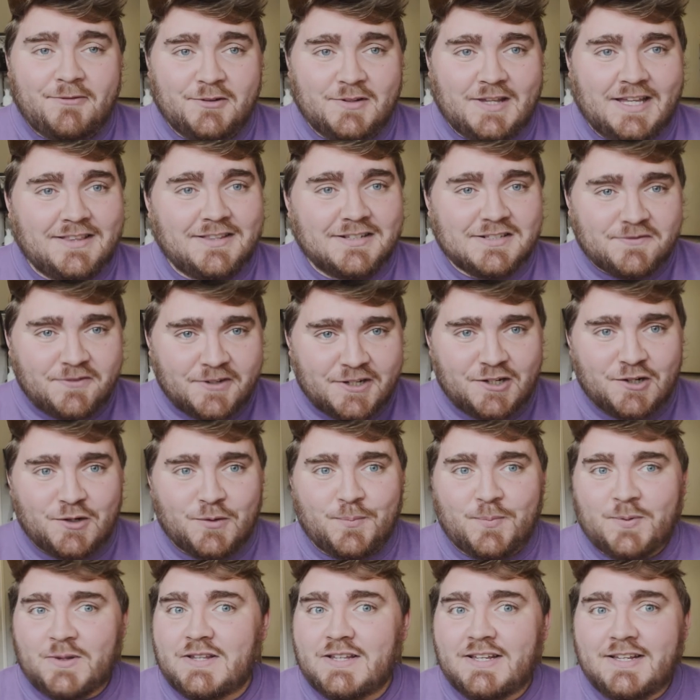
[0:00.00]
you like this video,
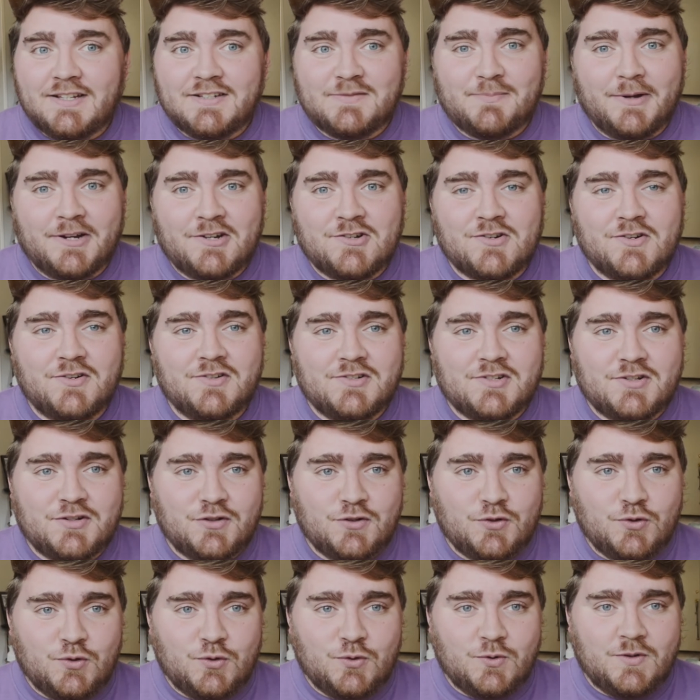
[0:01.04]
please make sure
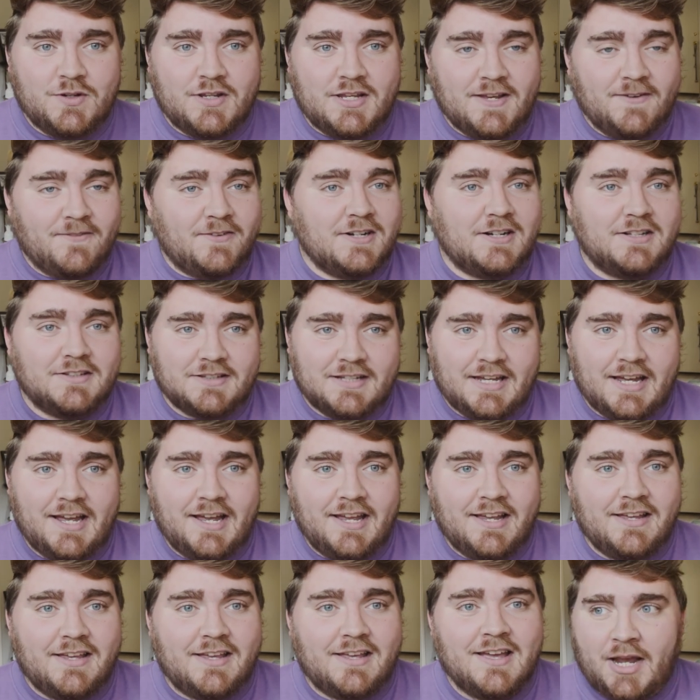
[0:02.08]
to give it a
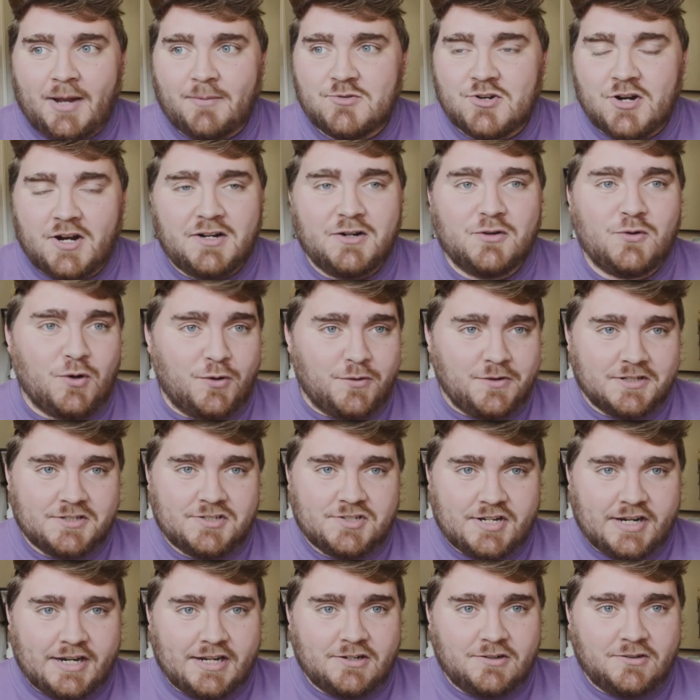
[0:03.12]
like. I'm trying to grow this
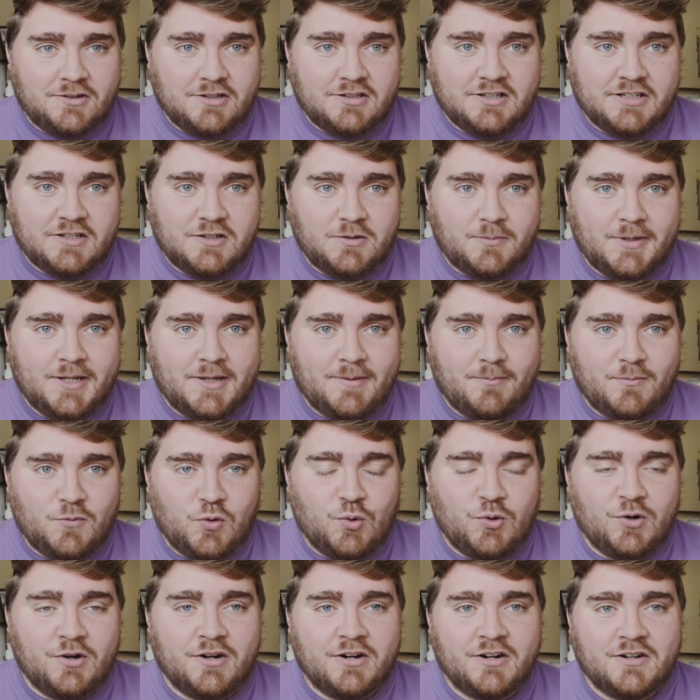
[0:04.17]
channel a little bit
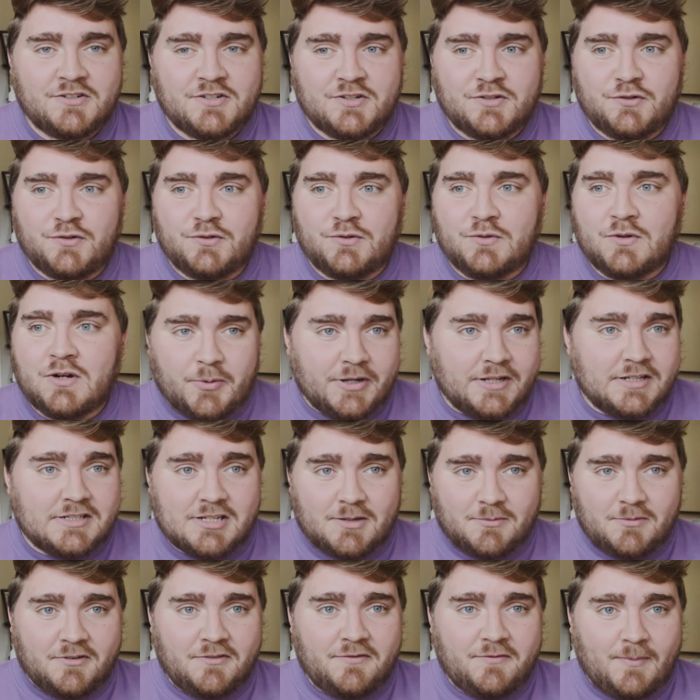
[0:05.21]
more to bring
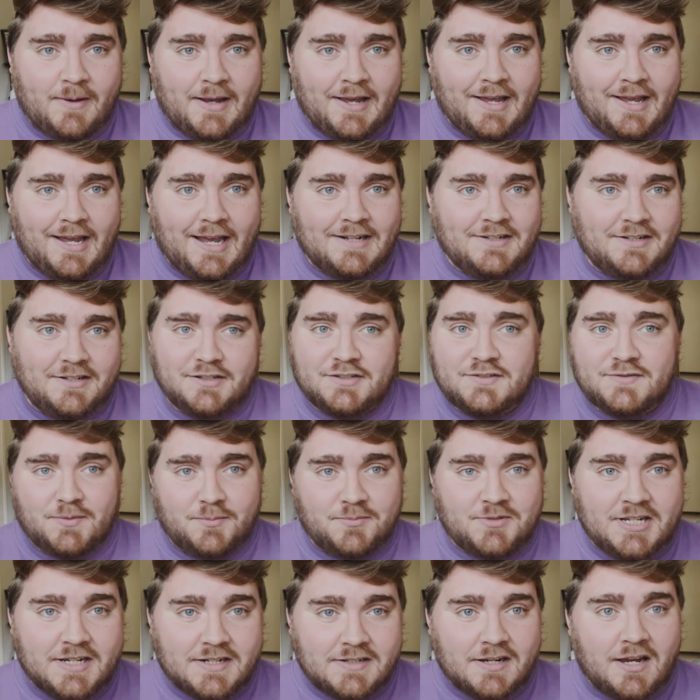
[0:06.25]
some of my ideas from
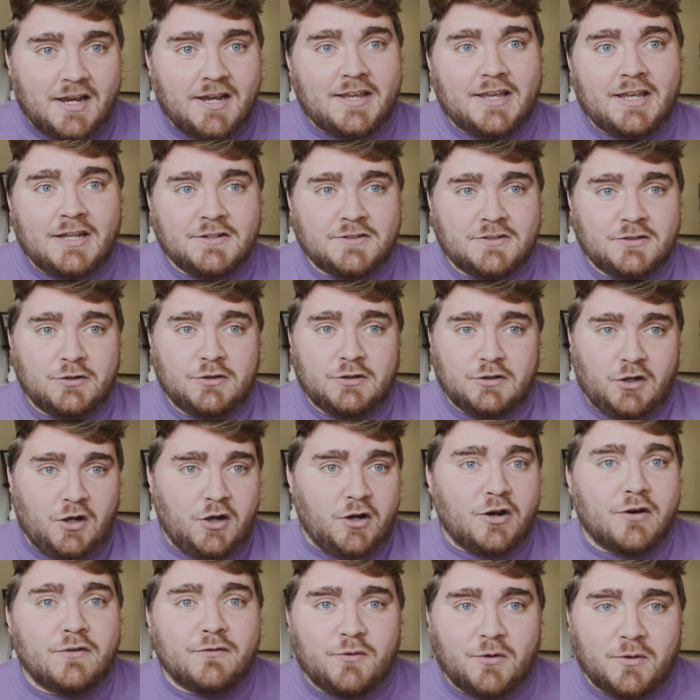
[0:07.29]
TikTok into
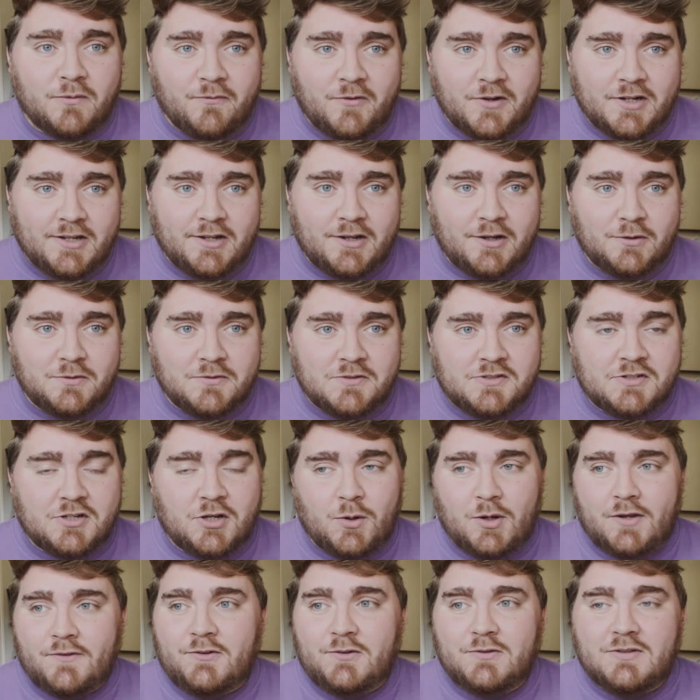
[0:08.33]
longer form videos.
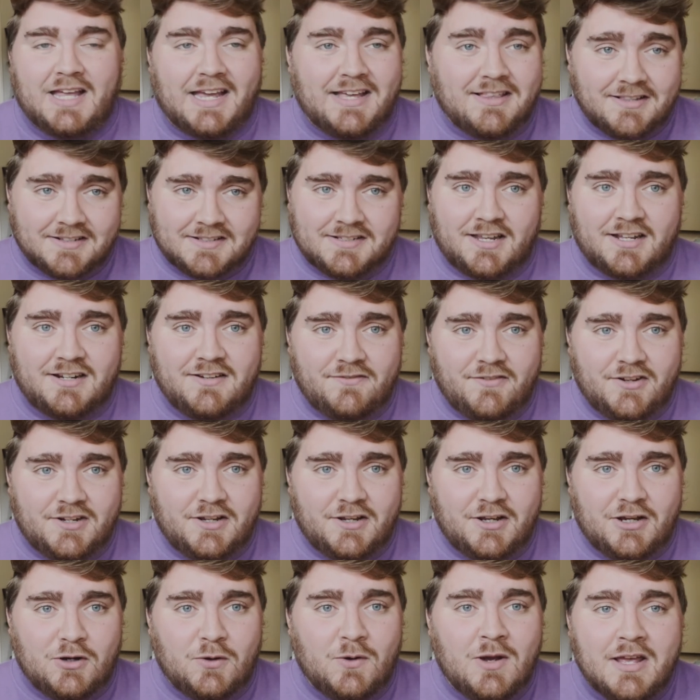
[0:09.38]
So if you like this kind of
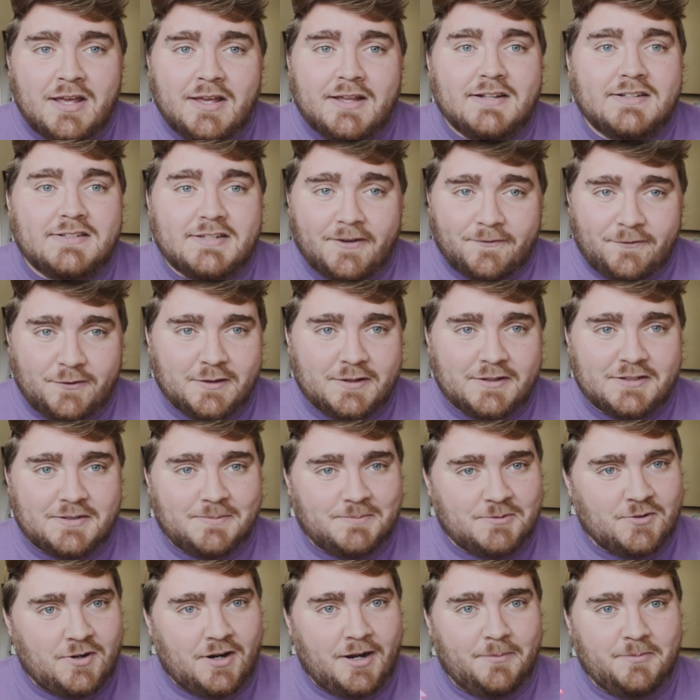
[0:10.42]
video, definitely
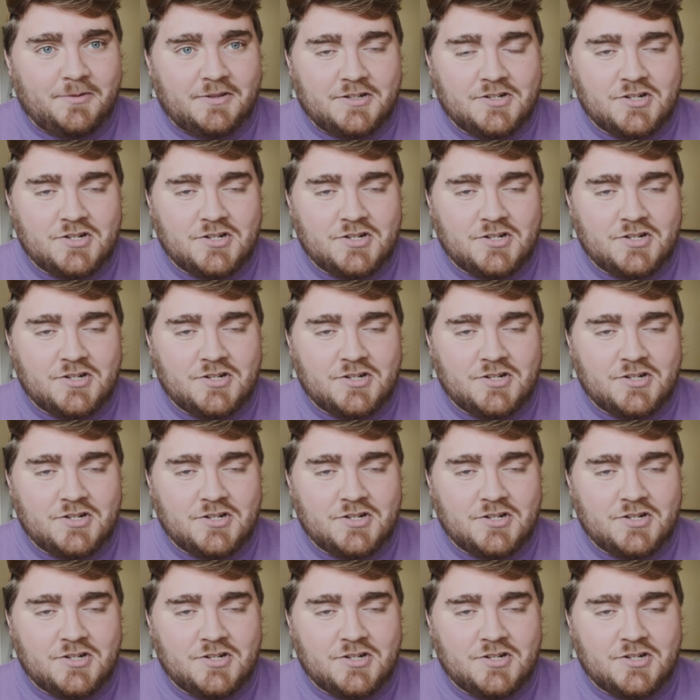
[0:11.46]
subscribe to the